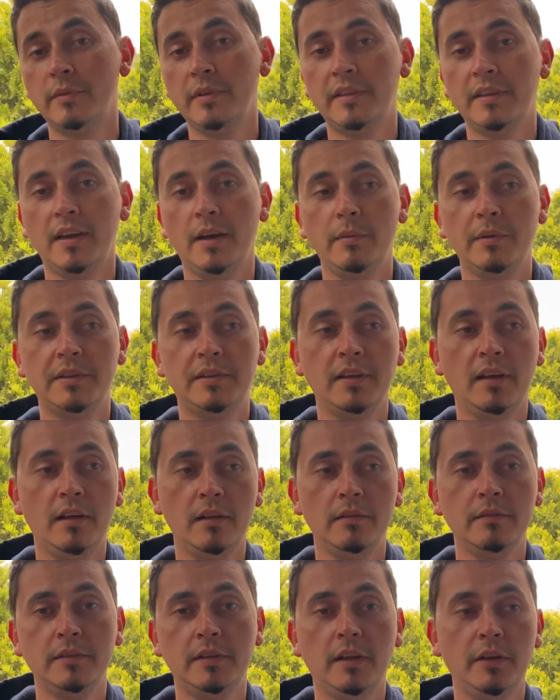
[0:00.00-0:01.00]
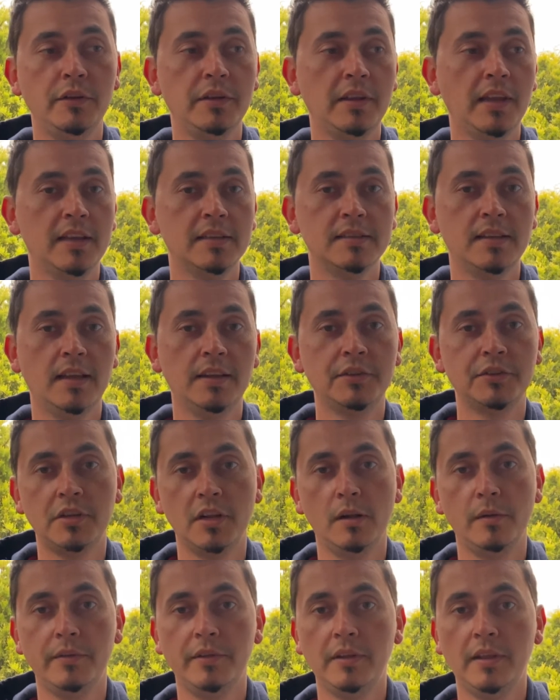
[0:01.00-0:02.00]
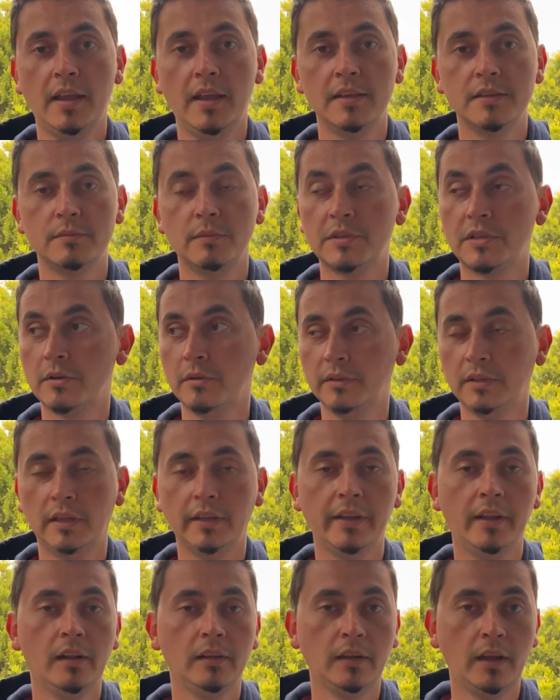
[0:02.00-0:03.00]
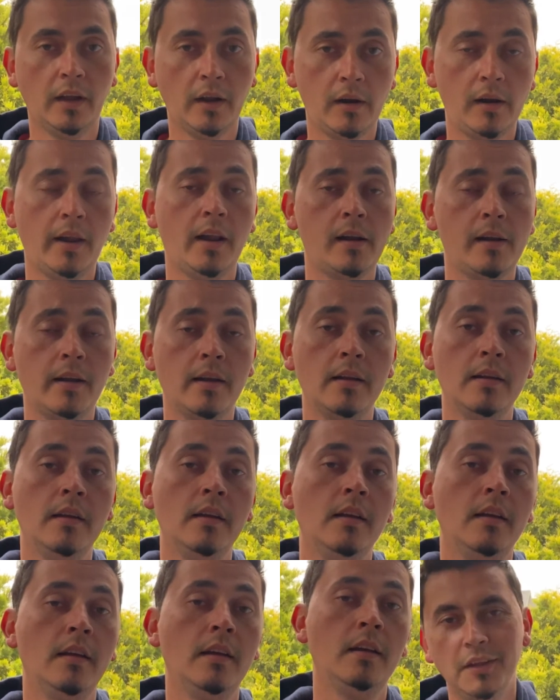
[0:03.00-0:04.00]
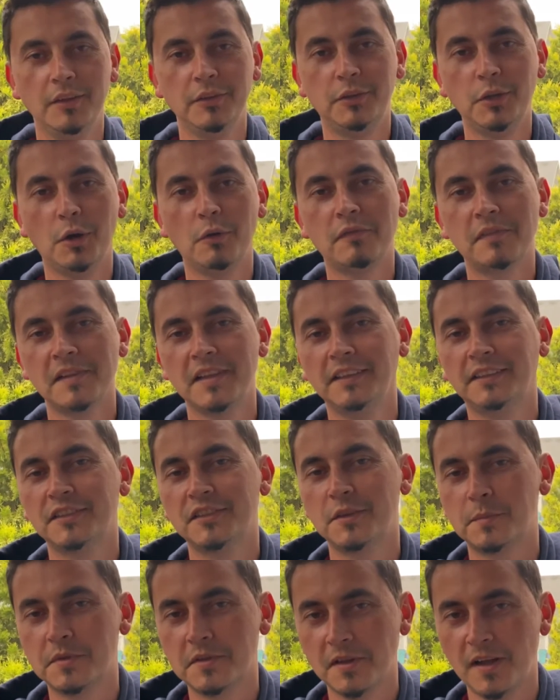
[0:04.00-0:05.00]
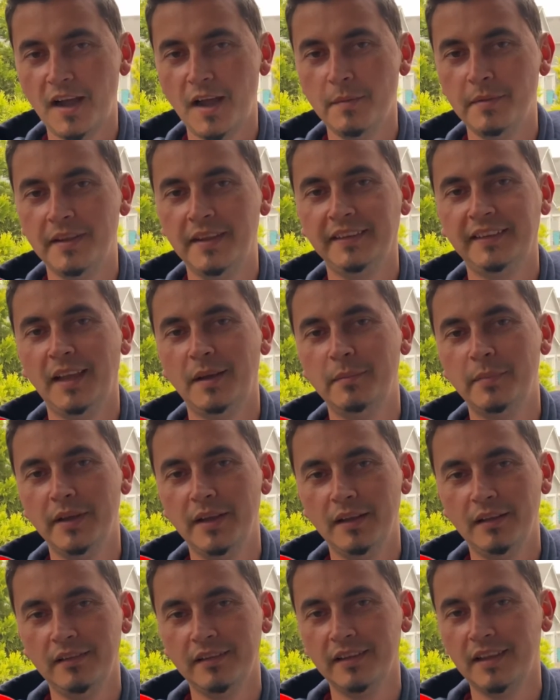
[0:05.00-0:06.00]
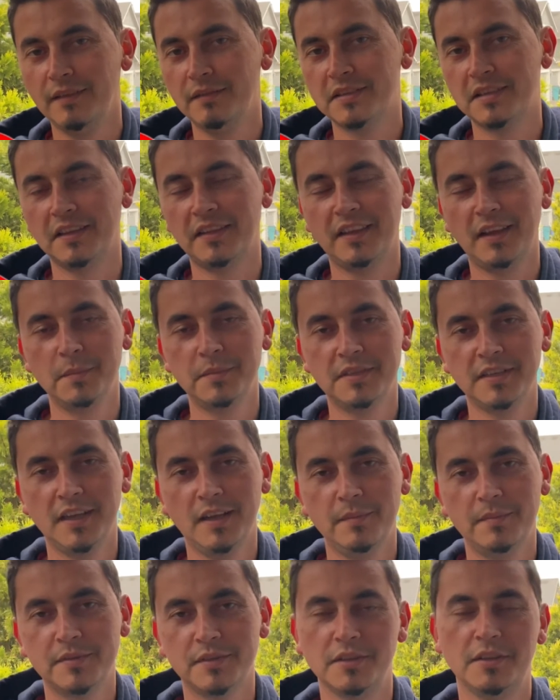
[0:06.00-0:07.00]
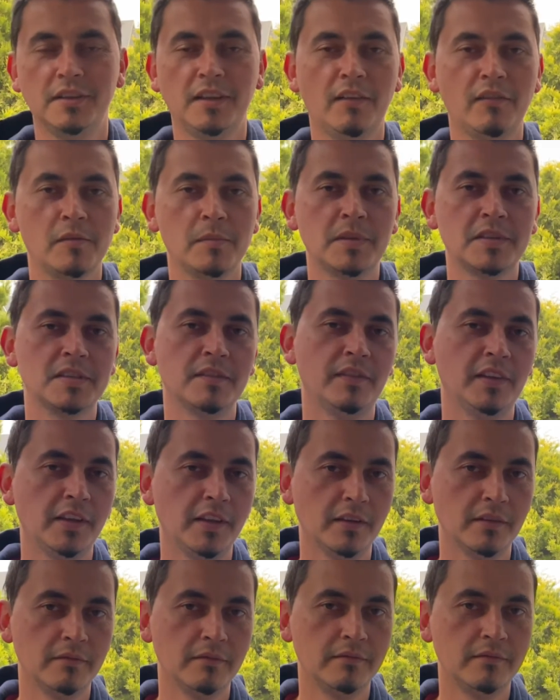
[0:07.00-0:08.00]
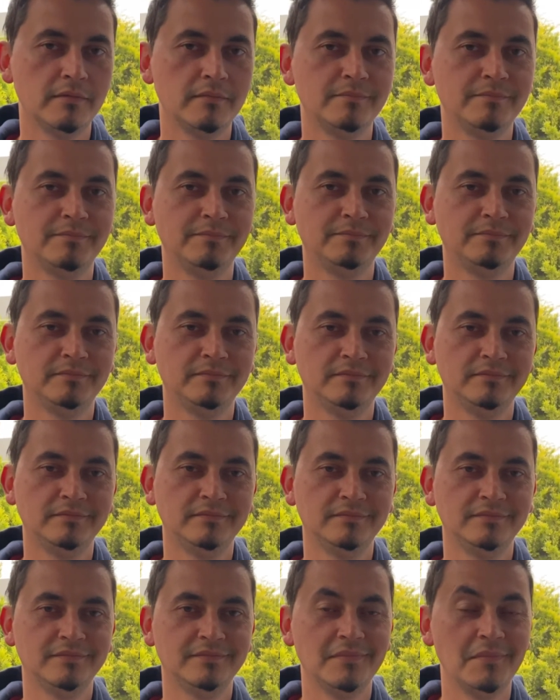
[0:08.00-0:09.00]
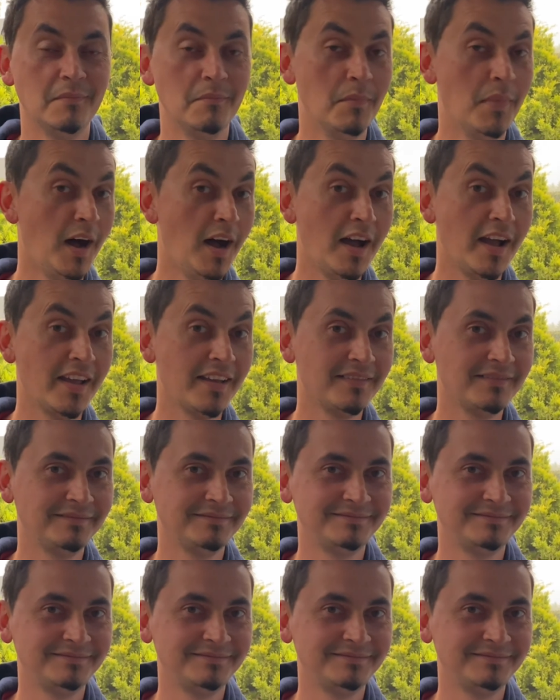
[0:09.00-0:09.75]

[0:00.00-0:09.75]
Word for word: We thought we'd tell, tell you guys that and share with you guys what's going on here in our area. Don't forget to subscribe and hit that bell and give us a thumbs up so you'll never miss a video. Bye.